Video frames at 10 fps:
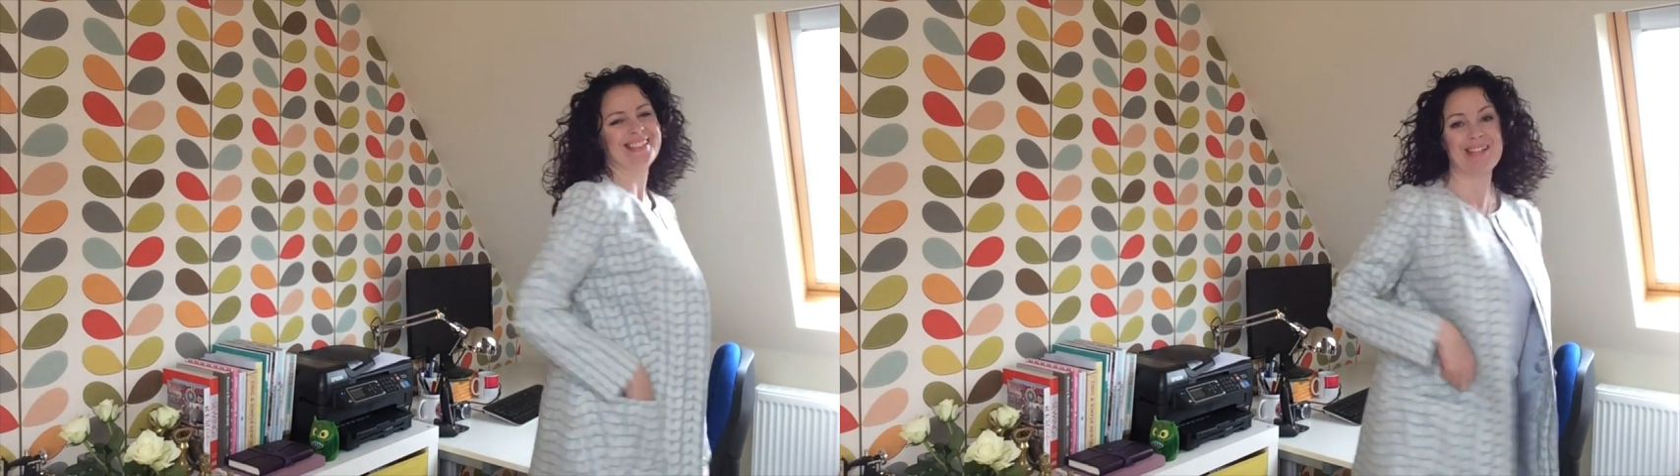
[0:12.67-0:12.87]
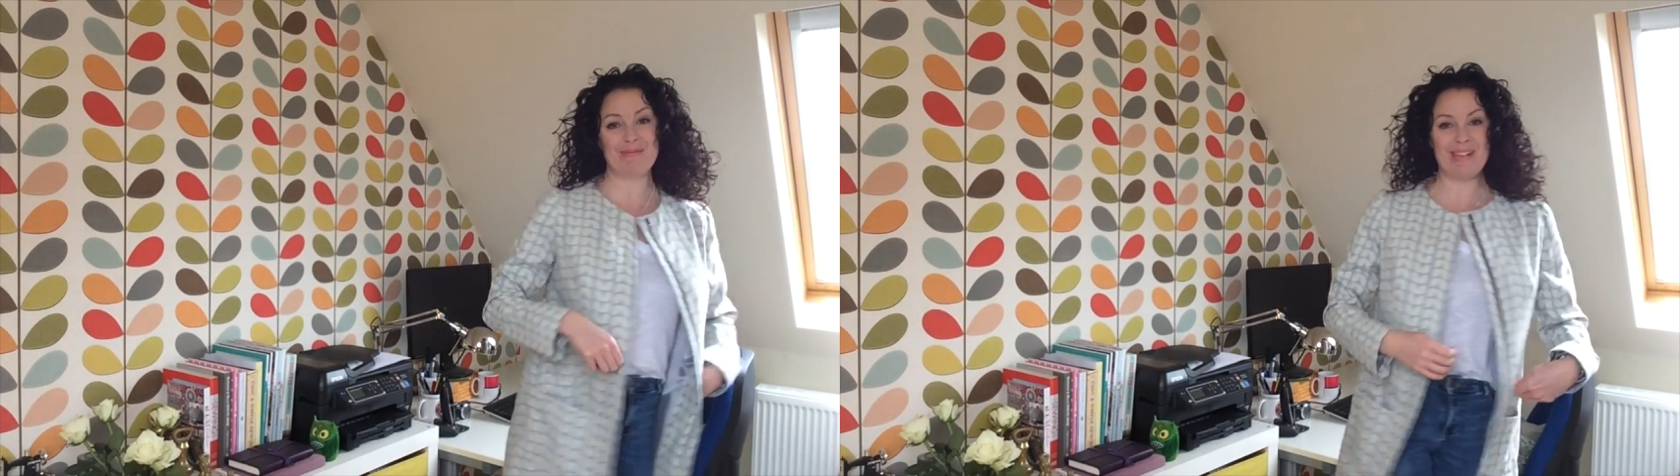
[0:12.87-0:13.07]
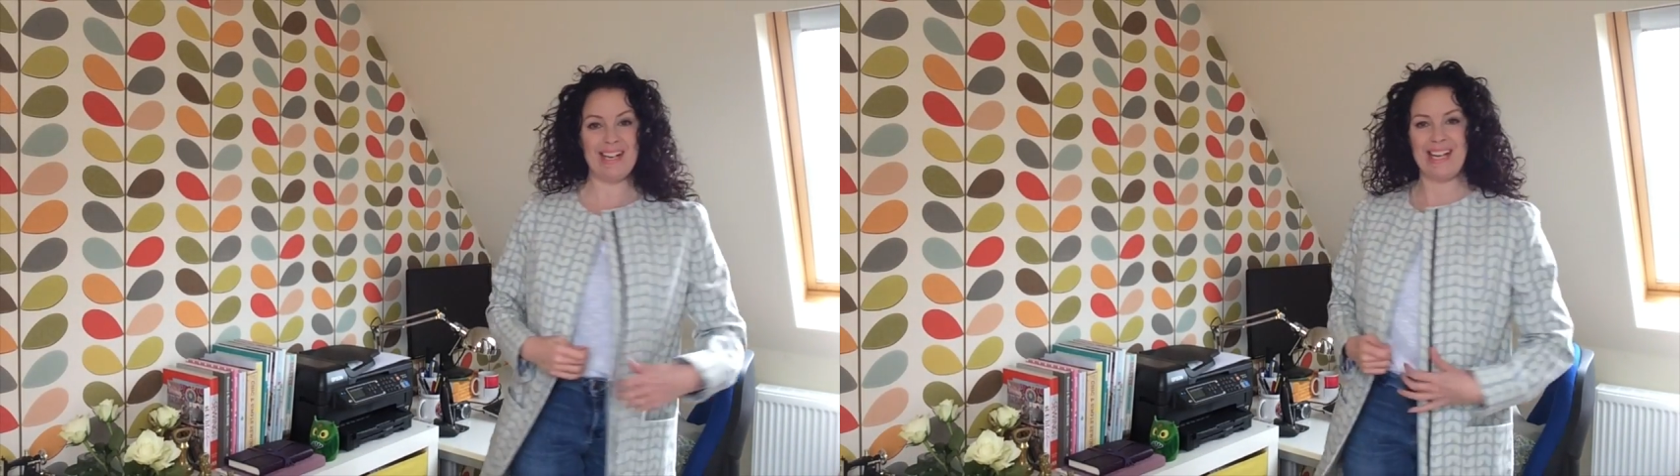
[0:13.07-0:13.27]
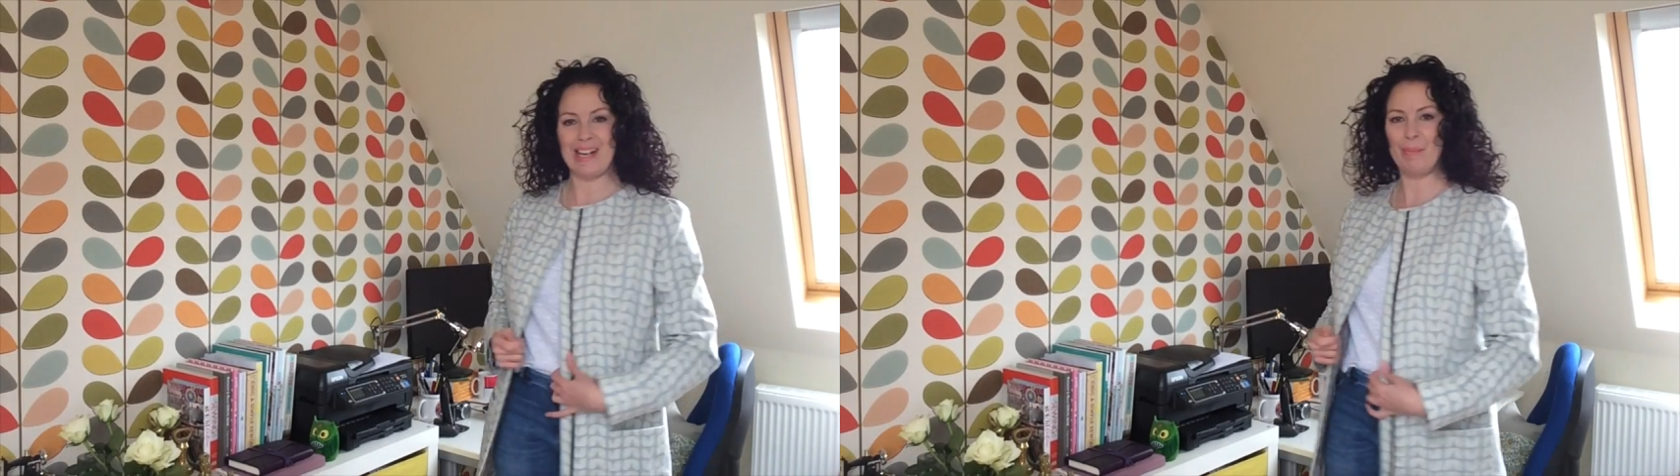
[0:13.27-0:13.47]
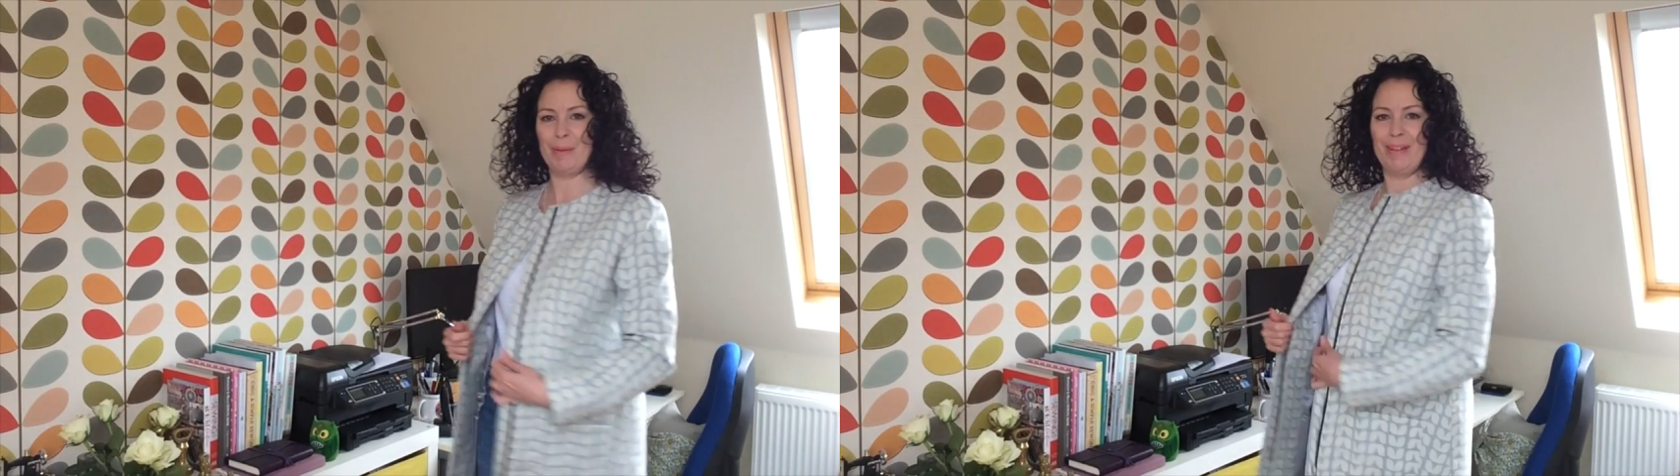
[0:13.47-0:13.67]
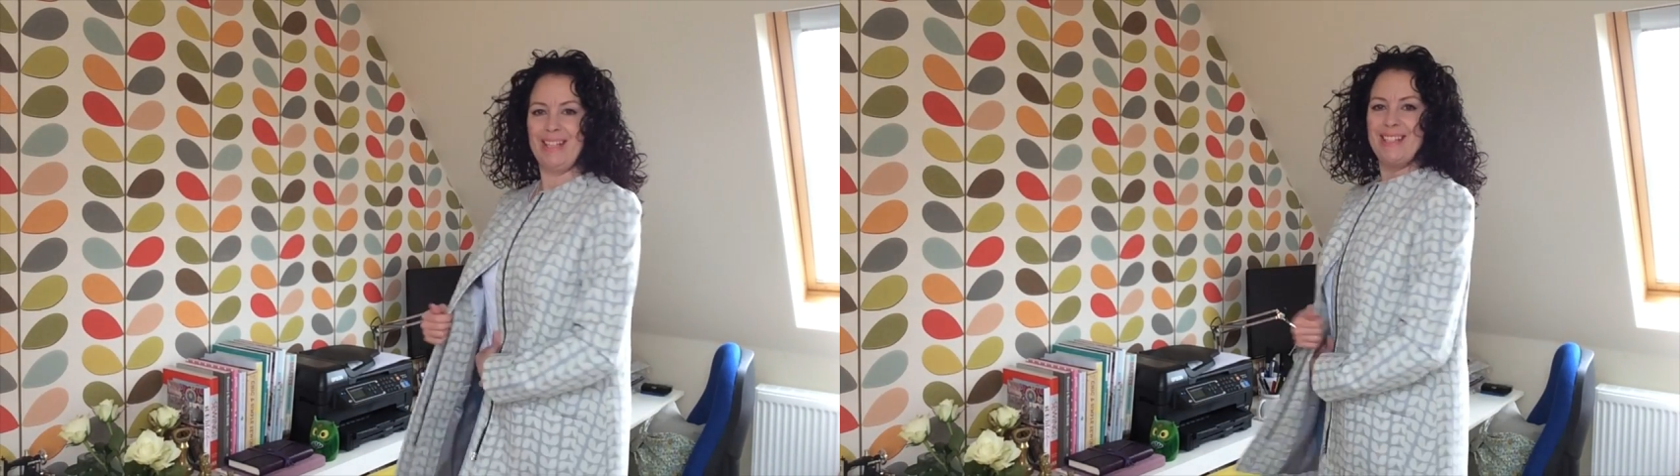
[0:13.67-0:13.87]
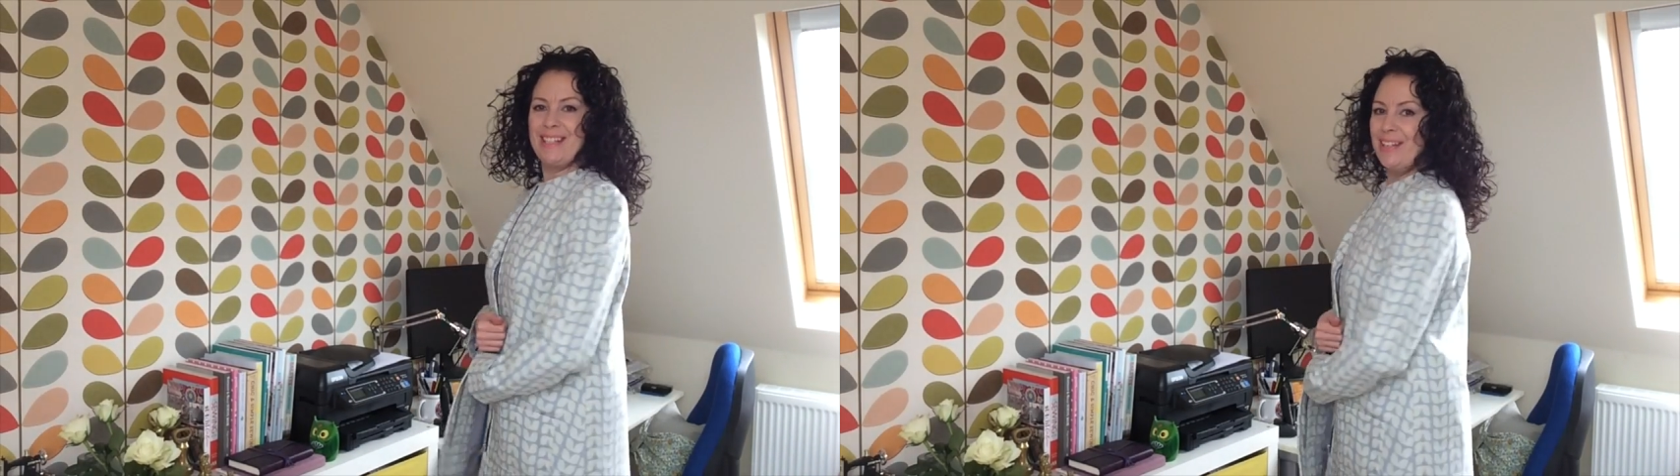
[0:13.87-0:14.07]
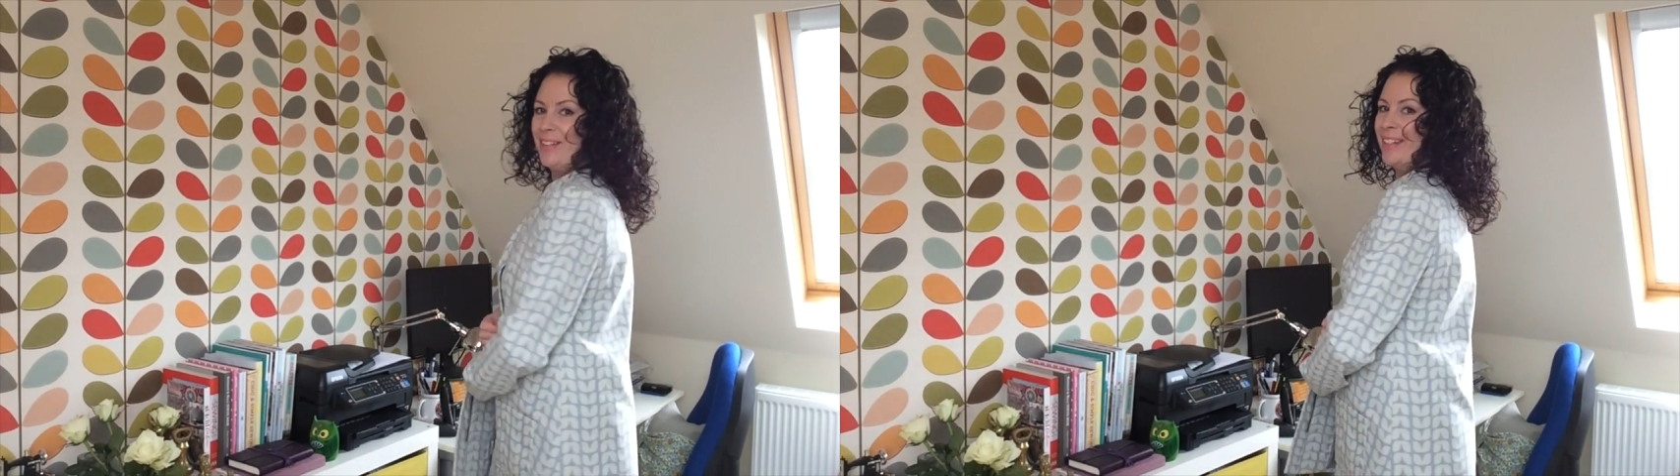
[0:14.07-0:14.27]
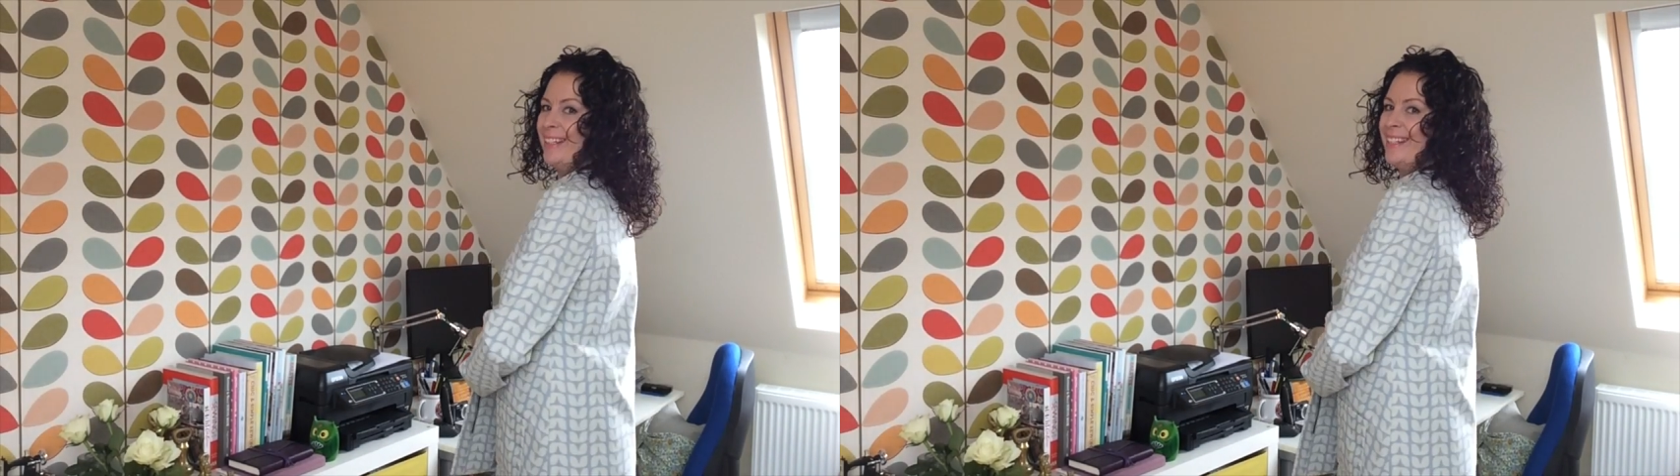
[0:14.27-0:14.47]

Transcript: I'm really happy with it too.